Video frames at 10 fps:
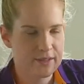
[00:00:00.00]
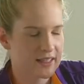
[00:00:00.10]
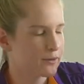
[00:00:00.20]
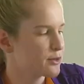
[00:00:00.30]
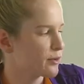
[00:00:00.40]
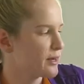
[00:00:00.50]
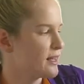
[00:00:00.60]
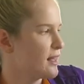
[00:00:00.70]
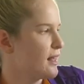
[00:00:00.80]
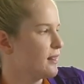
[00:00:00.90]
So that was
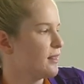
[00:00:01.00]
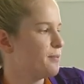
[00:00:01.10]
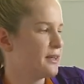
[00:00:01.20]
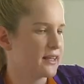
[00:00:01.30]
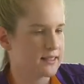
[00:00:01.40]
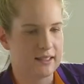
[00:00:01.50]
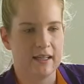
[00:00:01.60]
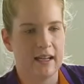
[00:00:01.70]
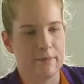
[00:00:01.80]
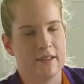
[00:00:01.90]
probably the biggest thing
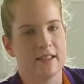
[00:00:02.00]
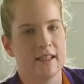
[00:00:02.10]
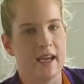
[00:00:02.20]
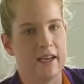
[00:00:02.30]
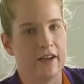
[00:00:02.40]
that happened to date